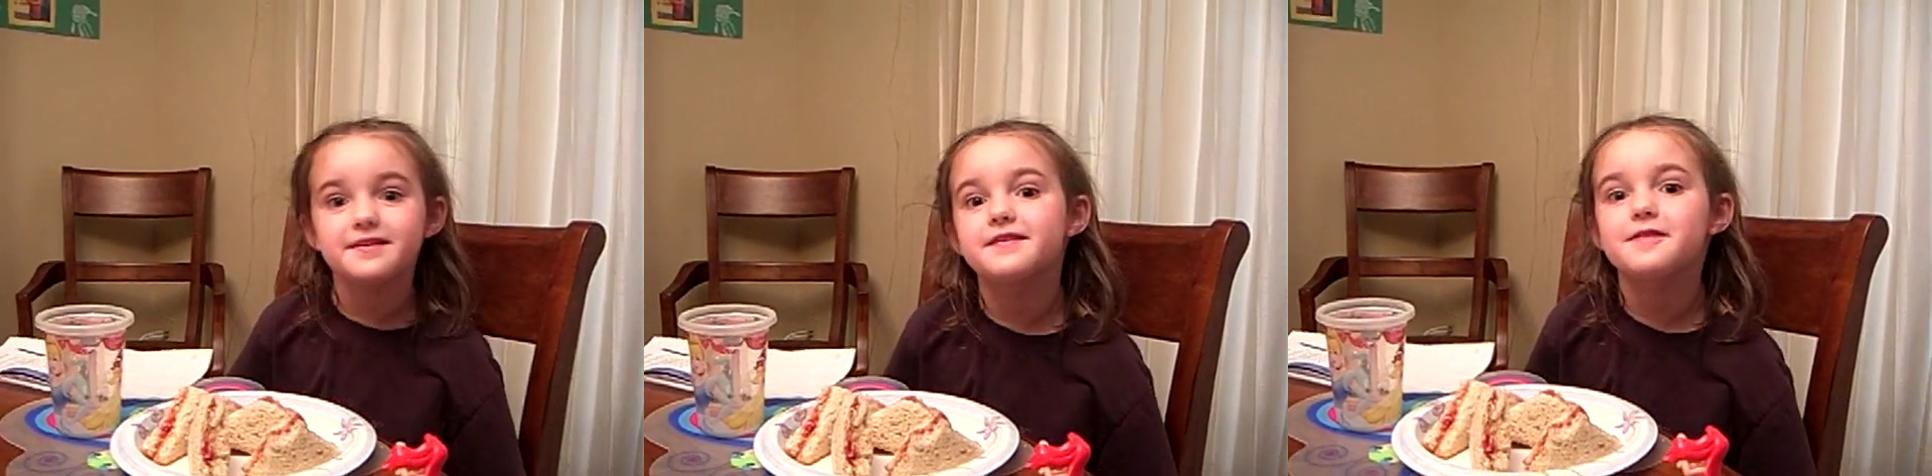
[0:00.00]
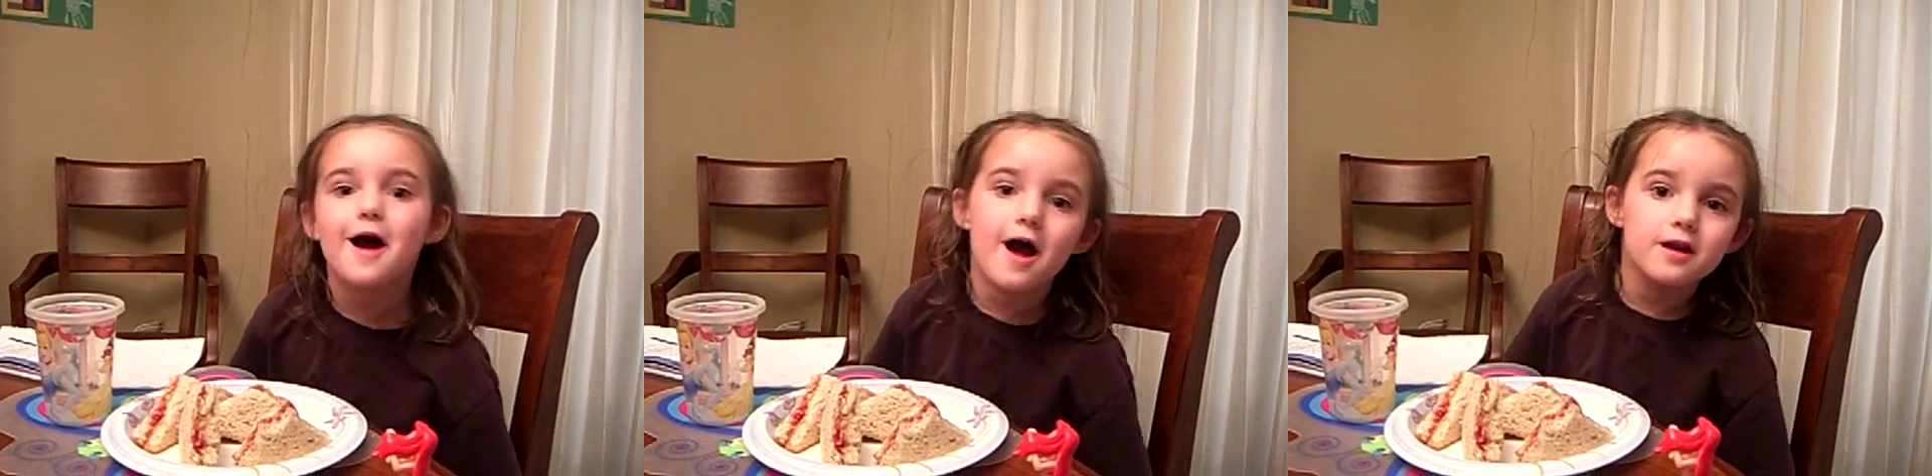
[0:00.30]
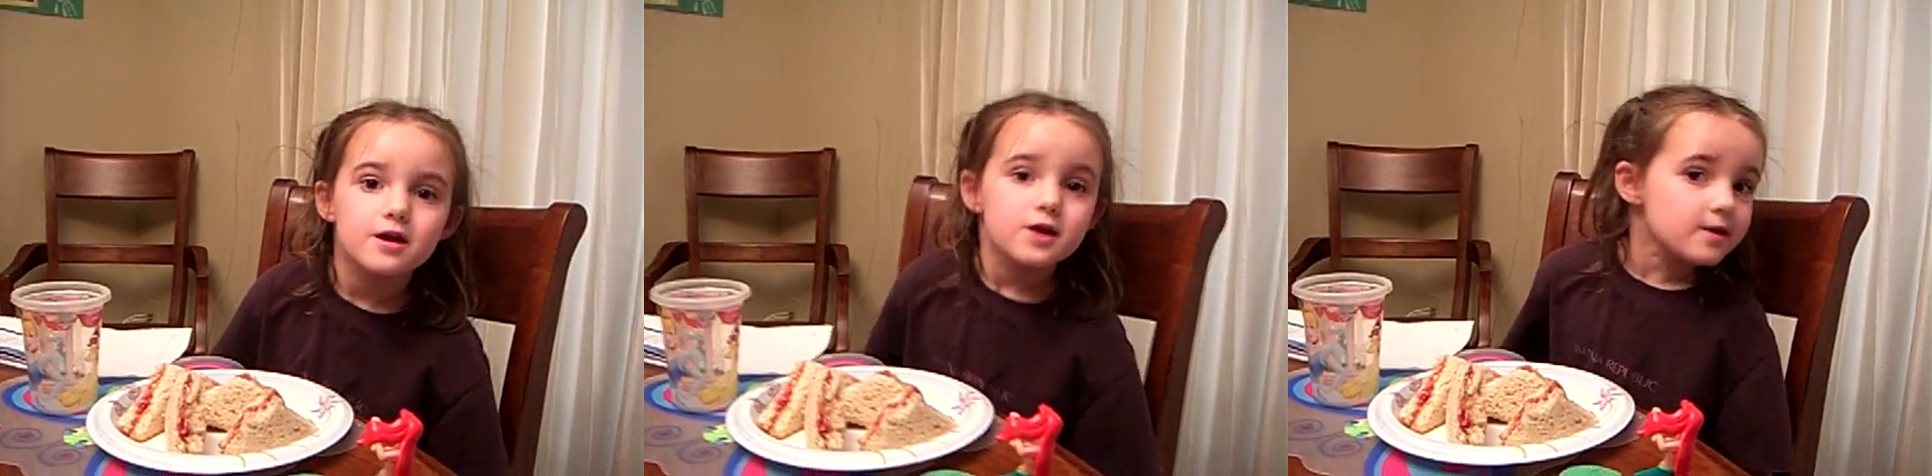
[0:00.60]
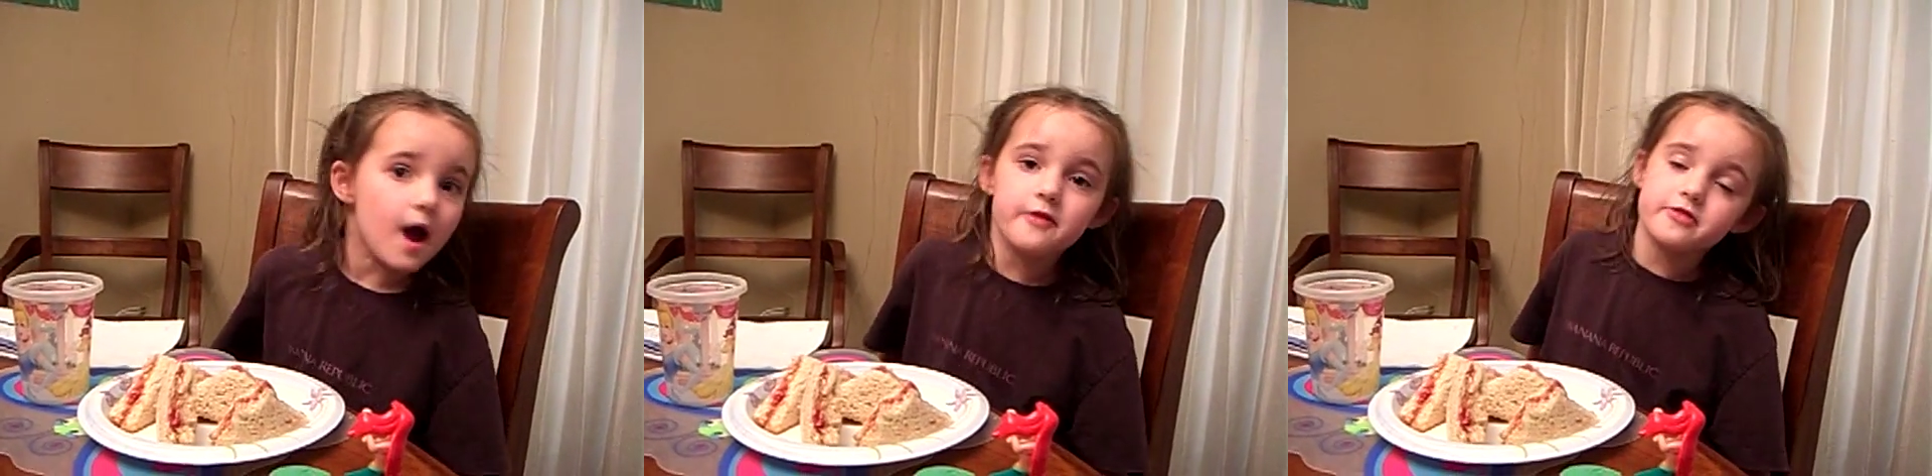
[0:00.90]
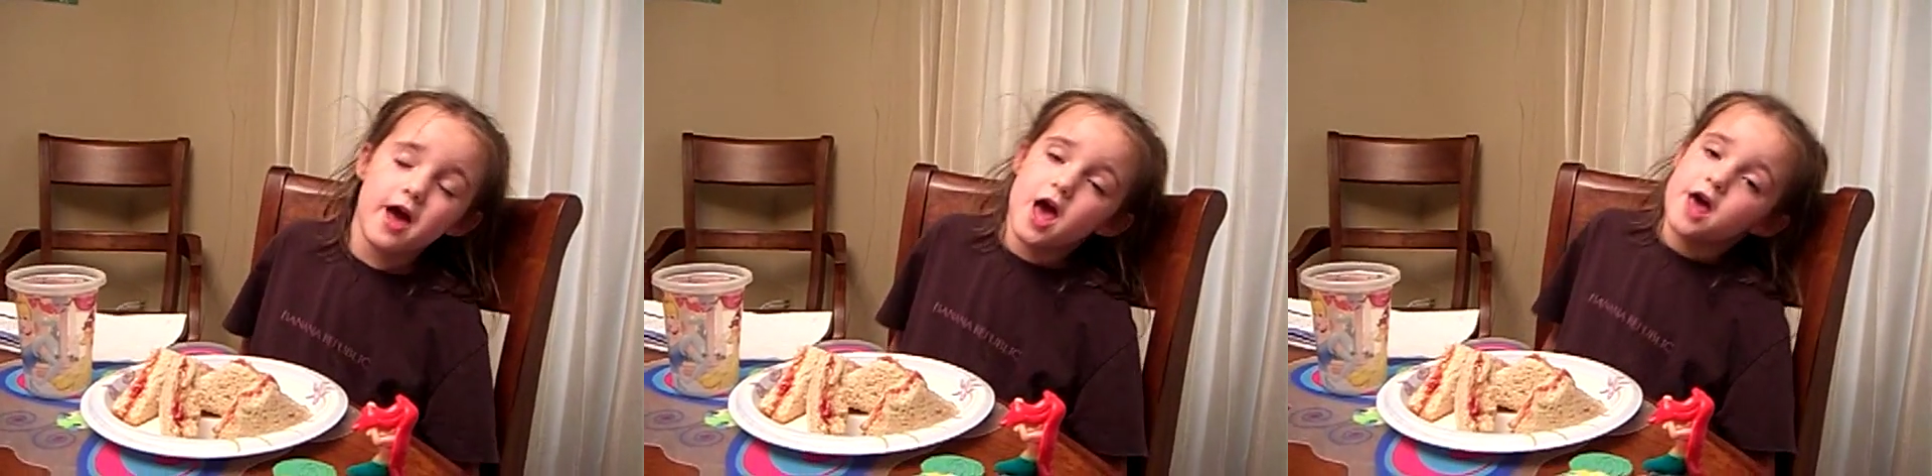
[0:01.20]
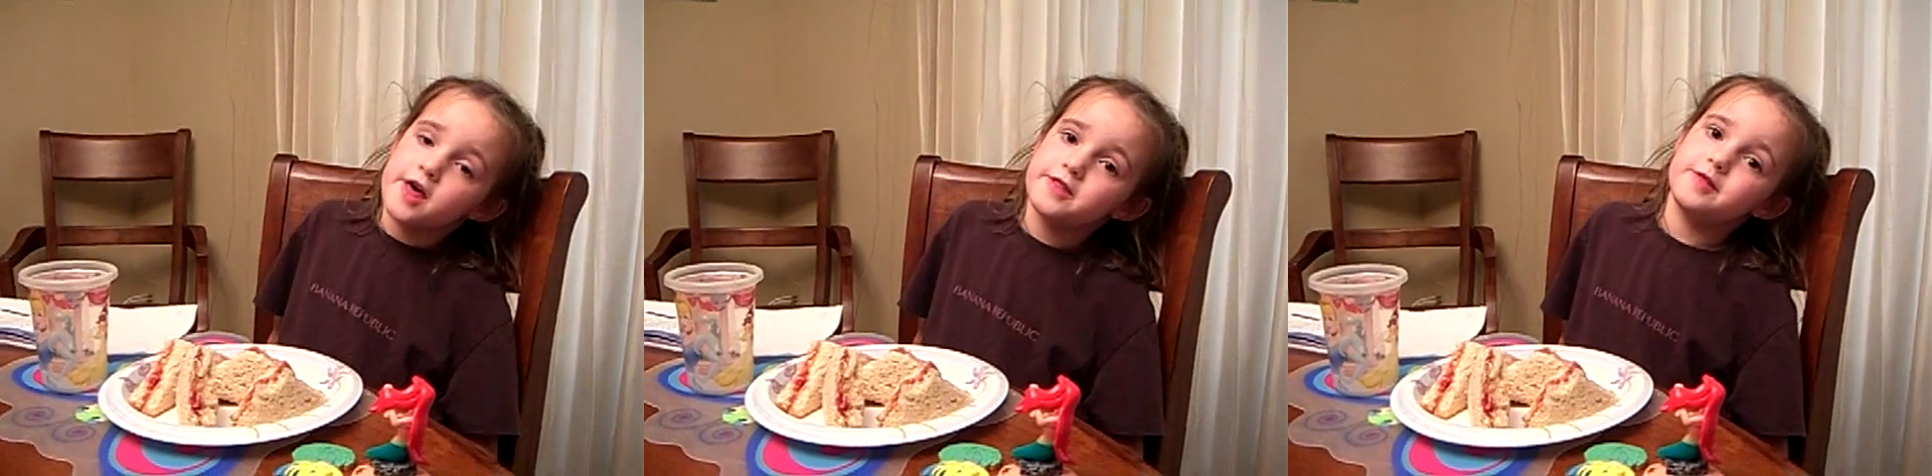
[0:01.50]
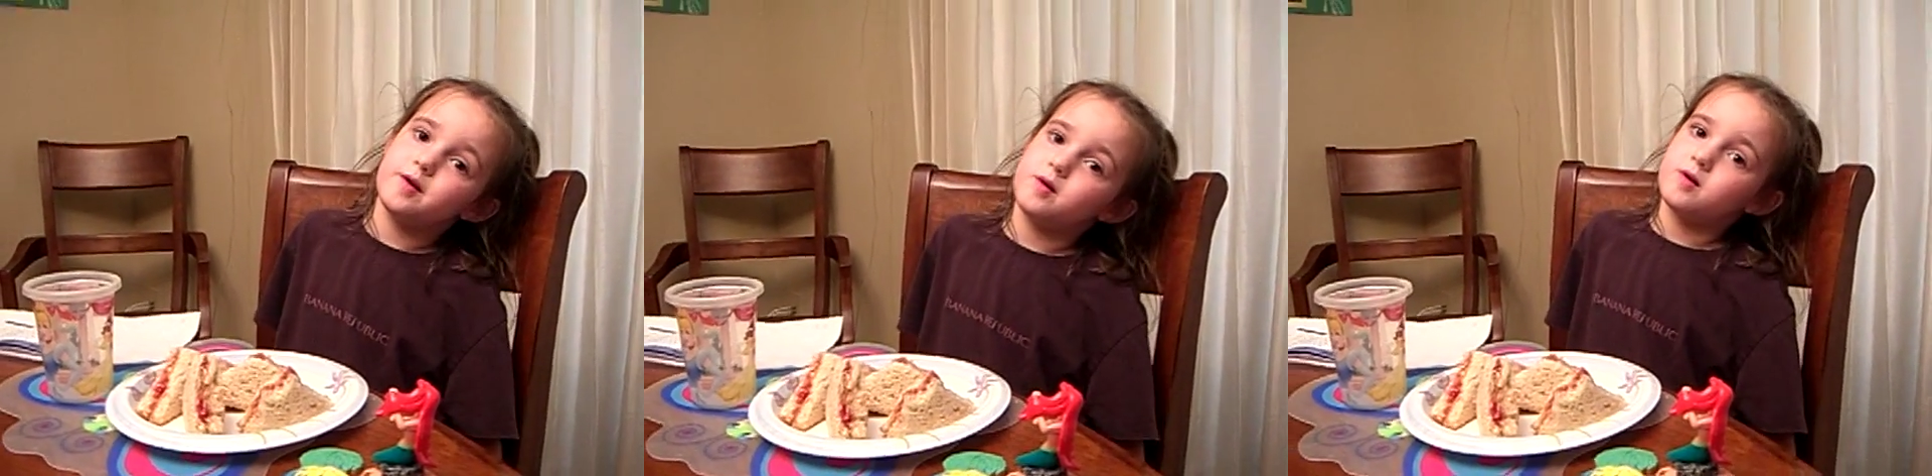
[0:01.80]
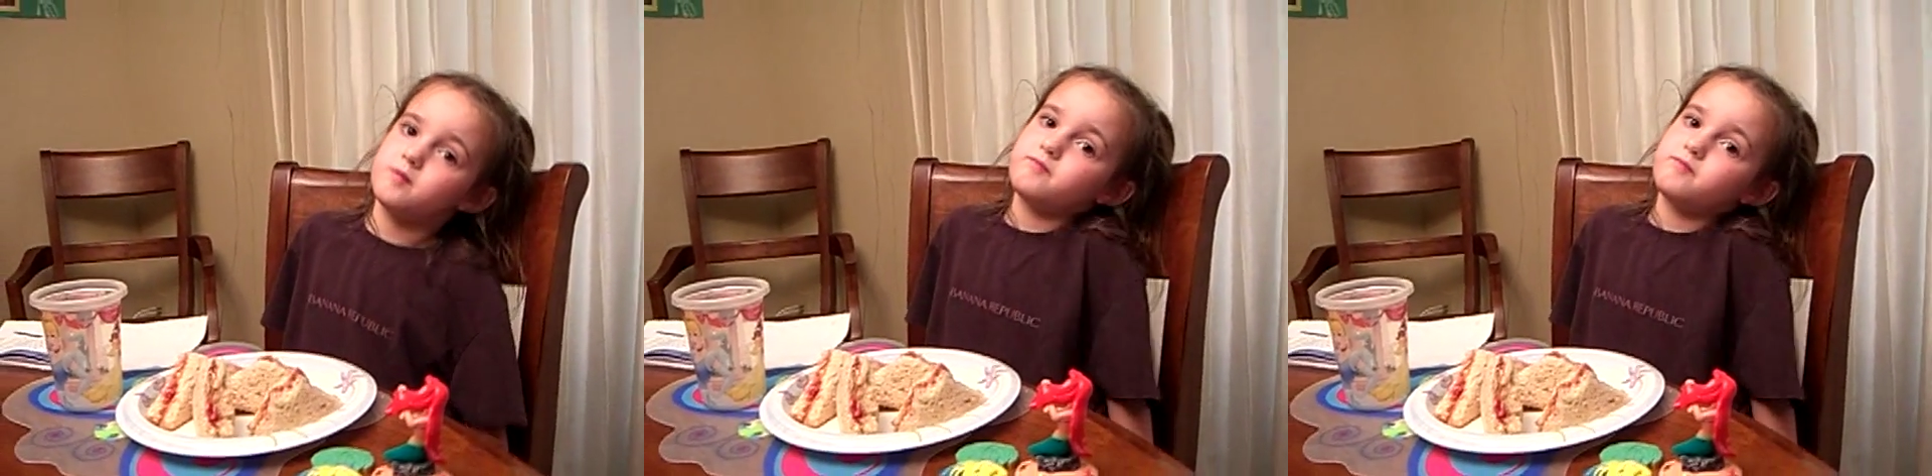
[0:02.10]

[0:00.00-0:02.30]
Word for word: did that, not the other.